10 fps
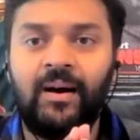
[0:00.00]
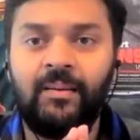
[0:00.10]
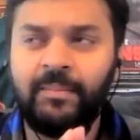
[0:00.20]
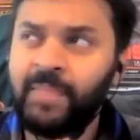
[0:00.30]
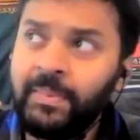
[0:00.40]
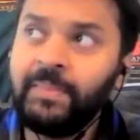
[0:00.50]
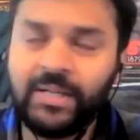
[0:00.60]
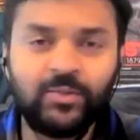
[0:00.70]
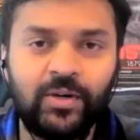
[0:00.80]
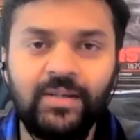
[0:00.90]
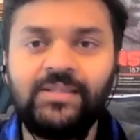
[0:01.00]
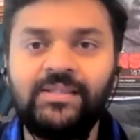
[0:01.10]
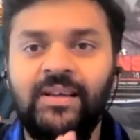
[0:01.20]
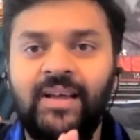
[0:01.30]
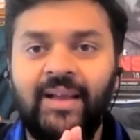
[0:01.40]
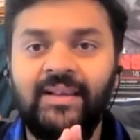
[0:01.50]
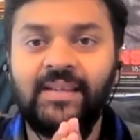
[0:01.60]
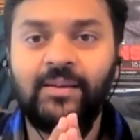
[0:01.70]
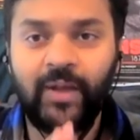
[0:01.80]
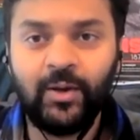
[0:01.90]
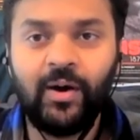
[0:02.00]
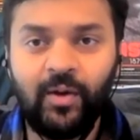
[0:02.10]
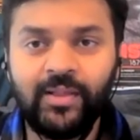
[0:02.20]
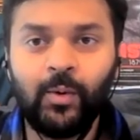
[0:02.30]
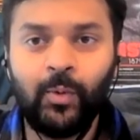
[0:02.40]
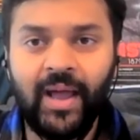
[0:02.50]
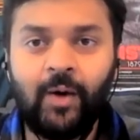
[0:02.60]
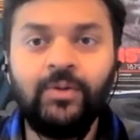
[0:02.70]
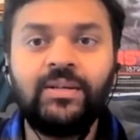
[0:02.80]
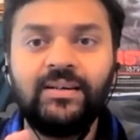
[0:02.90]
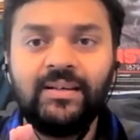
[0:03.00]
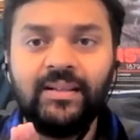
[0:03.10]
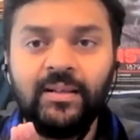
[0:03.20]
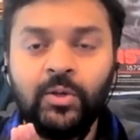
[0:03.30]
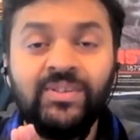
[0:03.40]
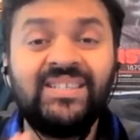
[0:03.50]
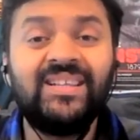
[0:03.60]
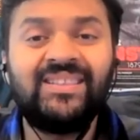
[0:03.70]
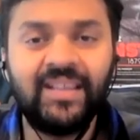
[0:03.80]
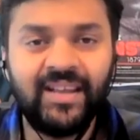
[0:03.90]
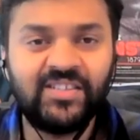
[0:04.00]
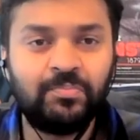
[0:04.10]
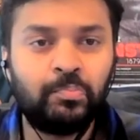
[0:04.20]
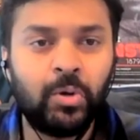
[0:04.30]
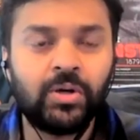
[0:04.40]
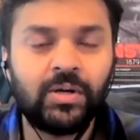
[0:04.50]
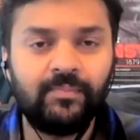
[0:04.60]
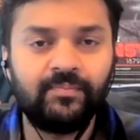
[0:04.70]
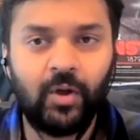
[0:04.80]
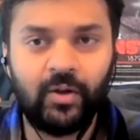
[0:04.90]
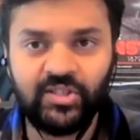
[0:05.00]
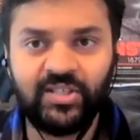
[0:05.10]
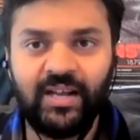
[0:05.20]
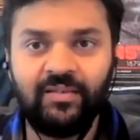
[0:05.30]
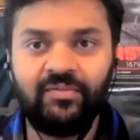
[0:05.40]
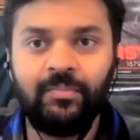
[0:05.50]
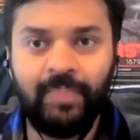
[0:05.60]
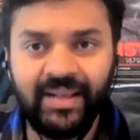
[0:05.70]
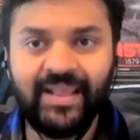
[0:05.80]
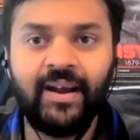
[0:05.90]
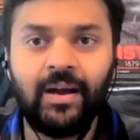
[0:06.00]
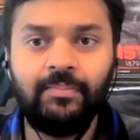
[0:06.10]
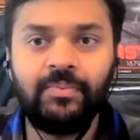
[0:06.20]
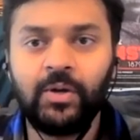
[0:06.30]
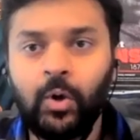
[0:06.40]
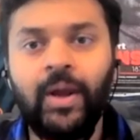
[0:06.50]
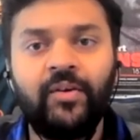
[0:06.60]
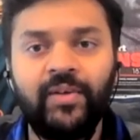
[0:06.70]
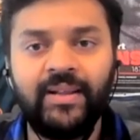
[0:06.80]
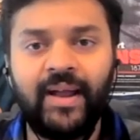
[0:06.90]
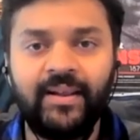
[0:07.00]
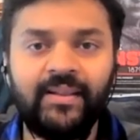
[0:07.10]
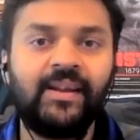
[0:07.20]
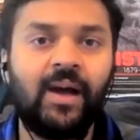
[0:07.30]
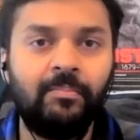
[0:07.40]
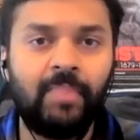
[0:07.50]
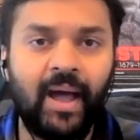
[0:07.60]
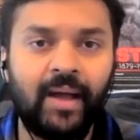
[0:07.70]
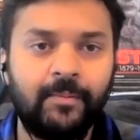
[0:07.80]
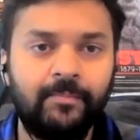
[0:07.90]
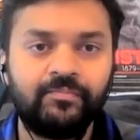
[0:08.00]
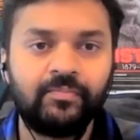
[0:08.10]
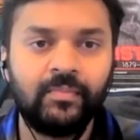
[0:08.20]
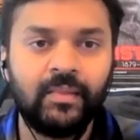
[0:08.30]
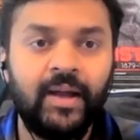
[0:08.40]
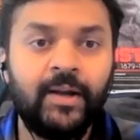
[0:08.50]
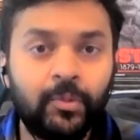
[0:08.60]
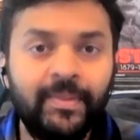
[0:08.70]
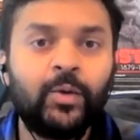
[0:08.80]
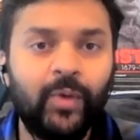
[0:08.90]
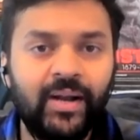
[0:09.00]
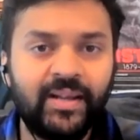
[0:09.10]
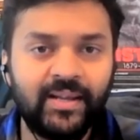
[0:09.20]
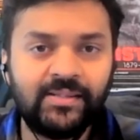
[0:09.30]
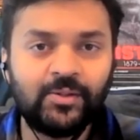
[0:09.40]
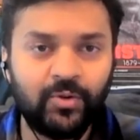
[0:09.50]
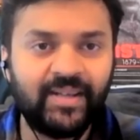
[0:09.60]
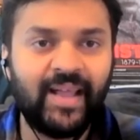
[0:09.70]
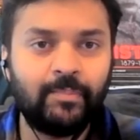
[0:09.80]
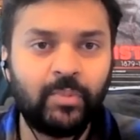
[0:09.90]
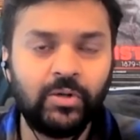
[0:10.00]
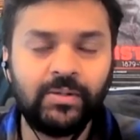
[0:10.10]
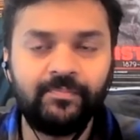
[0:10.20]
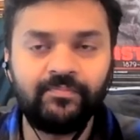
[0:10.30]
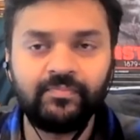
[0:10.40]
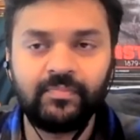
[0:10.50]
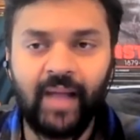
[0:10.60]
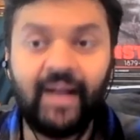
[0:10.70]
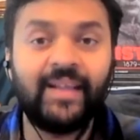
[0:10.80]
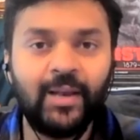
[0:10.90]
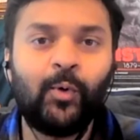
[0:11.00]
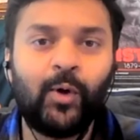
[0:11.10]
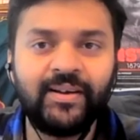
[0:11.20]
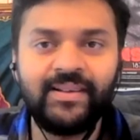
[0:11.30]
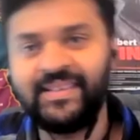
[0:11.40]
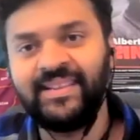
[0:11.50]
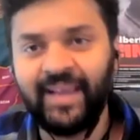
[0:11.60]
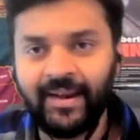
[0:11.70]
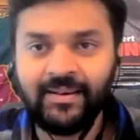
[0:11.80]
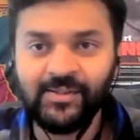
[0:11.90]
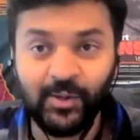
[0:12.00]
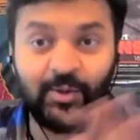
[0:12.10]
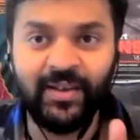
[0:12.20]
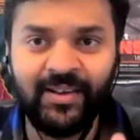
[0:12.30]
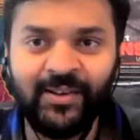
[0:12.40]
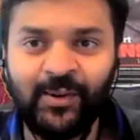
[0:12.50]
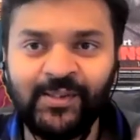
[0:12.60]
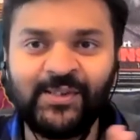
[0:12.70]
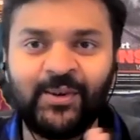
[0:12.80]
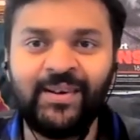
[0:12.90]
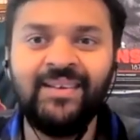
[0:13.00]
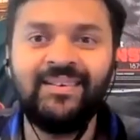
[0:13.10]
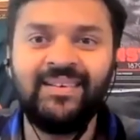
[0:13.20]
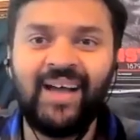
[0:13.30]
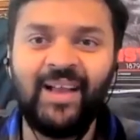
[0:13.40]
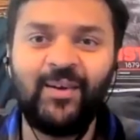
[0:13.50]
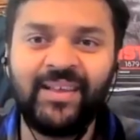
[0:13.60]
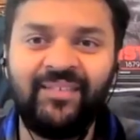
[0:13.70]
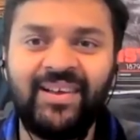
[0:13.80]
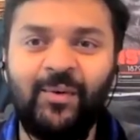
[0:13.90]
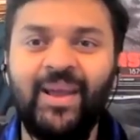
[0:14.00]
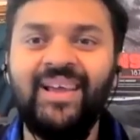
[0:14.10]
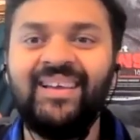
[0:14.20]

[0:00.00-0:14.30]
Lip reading: Maybe much worse. And he said, when you are on the way out, you will see the thinnest book on the shelf. Pick that up, go and read that, and then come back. It took me 12 days to read that book. I'll tell you what it is in the end, so you hear the whole story. I'll not give it away.